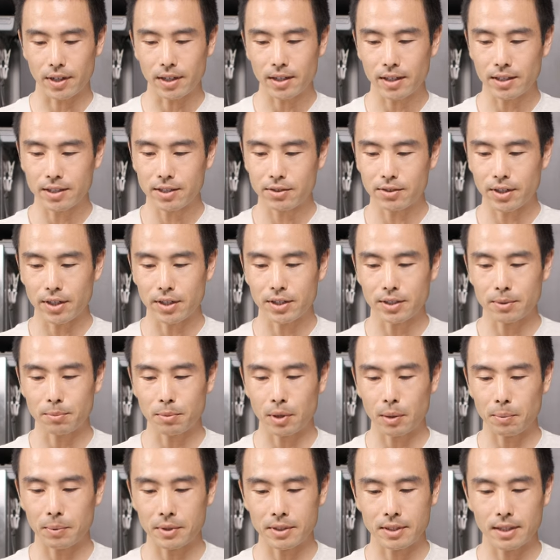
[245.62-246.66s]
illustration
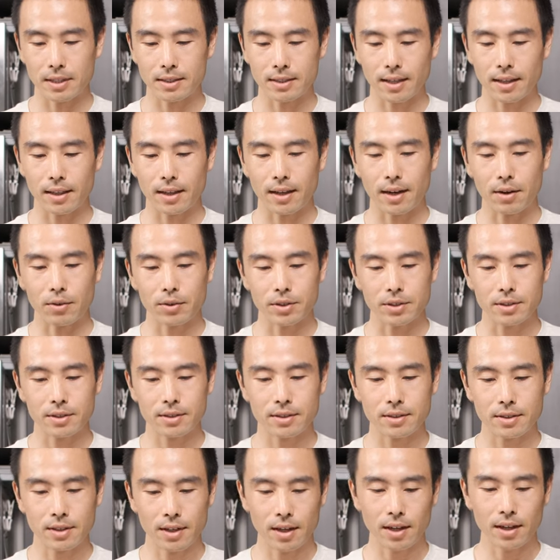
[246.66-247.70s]
purposes, I thought I would
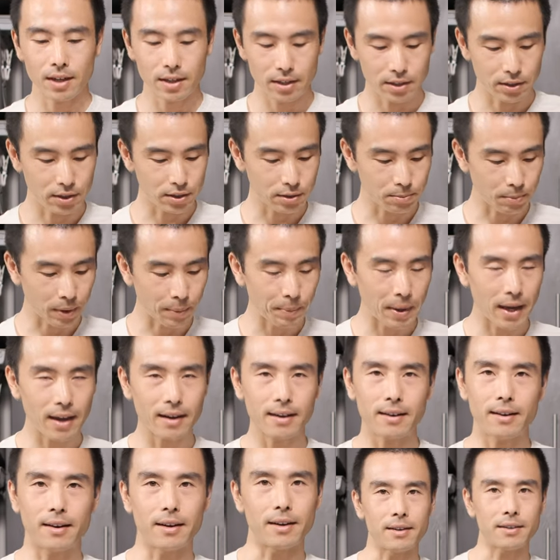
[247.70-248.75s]
just use my
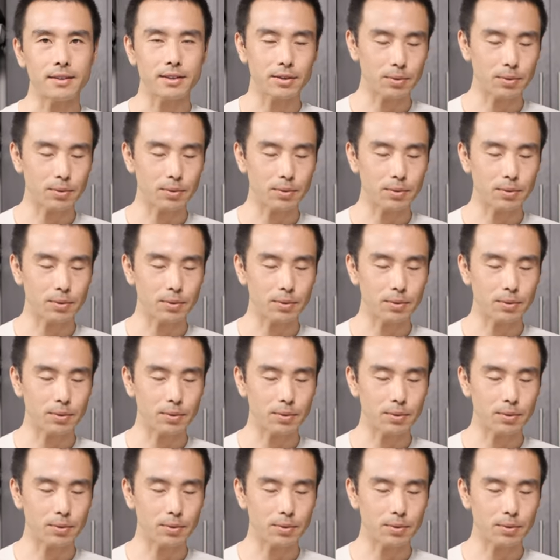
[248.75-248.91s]
pan here.